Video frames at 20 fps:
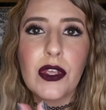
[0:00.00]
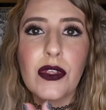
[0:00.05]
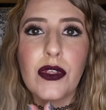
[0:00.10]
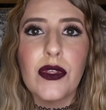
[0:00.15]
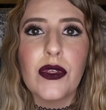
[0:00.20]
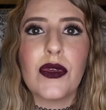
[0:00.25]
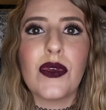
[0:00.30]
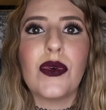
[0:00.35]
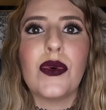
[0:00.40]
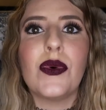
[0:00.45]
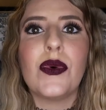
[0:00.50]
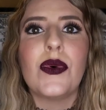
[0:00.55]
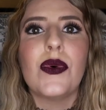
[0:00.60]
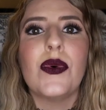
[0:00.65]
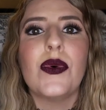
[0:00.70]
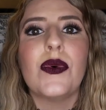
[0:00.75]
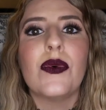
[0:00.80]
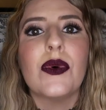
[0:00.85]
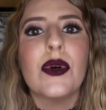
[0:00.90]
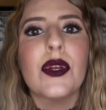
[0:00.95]

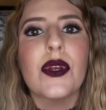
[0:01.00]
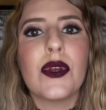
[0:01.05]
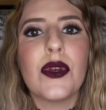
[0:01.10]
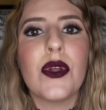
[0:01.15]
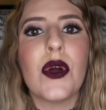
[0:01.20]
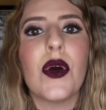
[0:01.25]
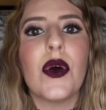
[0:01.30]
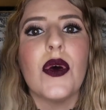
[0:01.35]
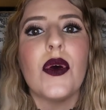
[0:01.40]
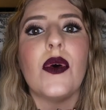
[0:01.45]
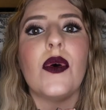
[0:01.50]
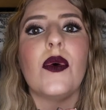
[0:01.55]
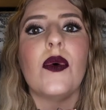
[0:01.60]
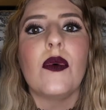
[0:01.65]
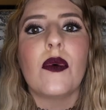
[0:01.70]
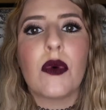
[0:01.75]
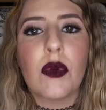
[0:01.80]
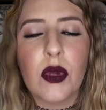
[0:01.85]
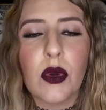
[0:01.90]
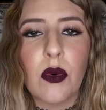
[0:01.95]
you
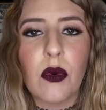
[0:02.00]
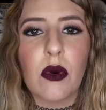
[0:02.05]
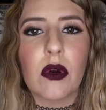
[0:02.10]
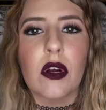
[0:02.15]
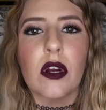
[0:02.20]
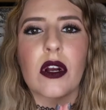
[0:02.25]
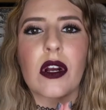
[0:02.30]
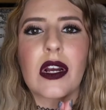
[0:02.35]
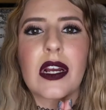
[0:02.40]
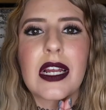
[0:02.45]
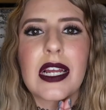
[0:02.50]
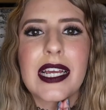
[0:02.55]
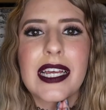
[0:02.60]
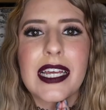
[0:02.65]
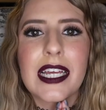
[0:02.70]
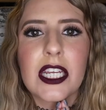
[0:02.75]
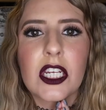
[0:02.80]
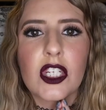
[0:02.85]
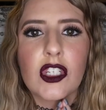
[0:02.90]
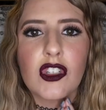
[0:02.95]
know your
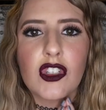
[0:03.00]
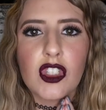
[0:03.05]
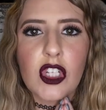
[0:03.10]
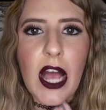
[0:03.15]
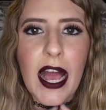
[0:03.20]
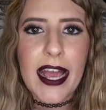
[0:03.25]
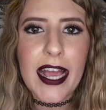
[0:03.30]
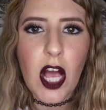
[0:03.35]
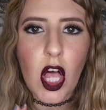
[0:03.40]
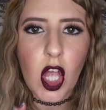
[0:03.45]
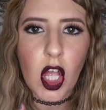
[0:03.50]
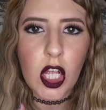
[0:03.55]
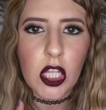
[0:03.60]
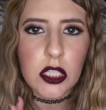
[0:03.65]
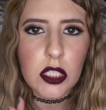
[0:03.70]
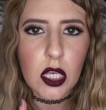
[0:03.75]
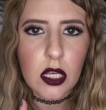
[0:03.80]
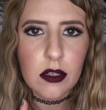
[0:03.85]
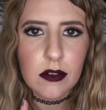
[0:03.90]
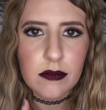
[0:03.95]

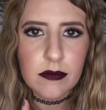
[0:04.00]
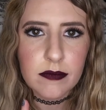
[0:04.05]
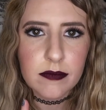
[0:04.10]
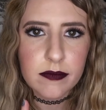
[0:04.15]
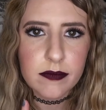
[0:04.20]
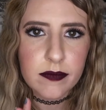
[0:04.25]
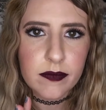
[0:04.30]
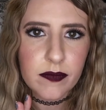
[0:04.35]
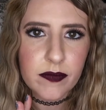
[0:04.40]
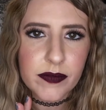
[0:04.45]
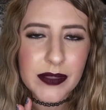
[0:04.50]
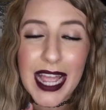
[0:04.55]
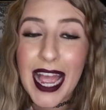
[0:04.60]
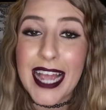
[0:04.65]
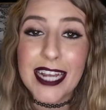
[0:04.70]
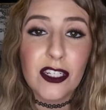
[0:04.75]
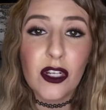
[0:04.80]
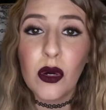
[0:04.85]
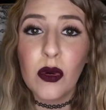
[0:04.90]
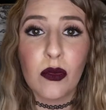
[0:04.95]
child.
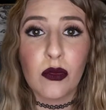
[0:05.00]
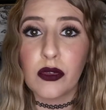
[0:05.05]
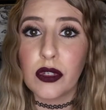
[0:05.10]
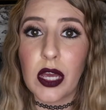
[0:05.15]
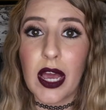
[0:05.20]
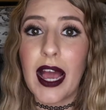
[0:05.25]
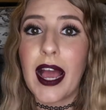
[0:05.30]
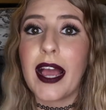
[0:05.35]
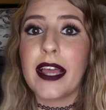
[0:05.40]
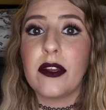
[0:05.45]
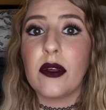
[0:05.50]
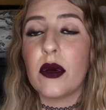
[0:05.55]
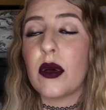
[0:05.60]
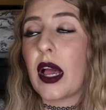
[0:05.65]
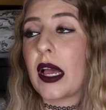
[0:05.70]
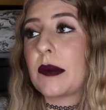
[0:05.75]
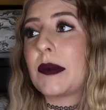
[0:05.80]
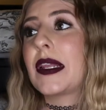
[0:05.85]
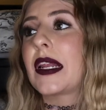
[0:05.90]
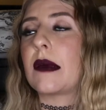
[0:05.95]
I don't. I
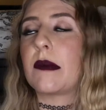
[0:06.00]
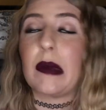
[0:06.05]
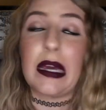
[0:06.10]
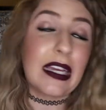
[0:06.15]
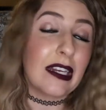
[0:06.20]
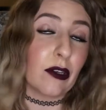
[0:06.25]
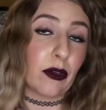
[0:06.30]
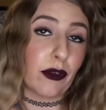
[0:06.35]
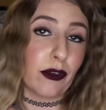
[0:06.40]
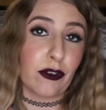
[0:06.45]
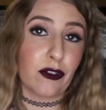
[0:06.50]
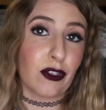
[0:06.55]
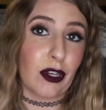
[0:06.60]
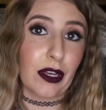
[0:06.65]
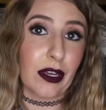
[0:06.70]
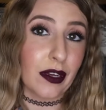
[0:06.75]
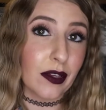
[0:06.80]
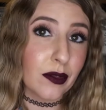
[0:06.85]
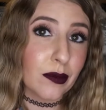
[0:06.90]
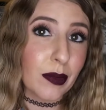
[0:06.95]
don't. I mean, I might know your
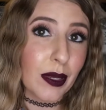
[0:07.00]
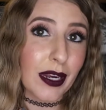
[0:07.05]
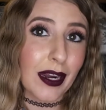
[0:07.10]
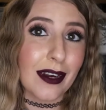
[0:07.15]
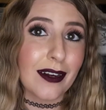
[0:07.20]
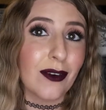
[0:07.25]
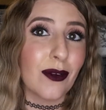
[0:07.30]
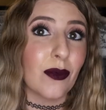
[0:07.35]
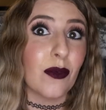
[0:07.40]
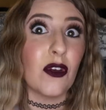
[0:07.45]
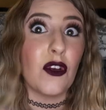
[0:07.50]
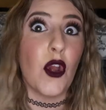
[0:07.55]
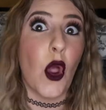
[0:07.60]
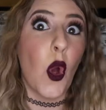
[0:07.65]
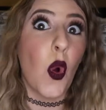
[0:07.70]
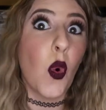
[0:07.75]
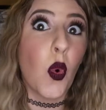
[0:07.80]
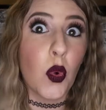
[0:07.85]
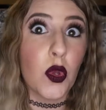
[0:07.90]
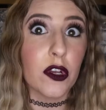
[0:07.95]
child, but I don't
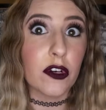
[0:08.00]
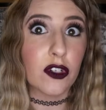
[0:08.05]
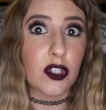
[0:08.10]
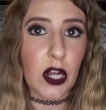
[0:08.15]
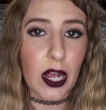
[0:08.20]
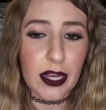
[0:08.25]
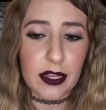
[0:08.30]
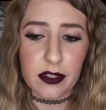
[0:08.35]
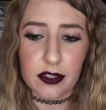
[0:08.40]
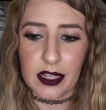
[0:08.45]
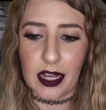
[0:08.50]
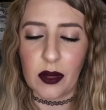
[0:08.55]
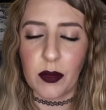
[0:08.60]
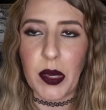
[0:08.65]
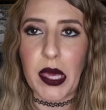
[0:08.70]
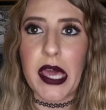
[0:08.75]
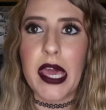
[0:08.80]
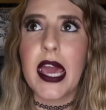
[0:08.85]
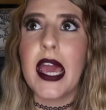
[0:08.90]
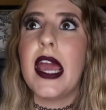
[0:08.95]
know your child that
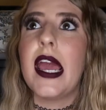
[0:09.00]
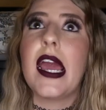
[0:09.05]
way.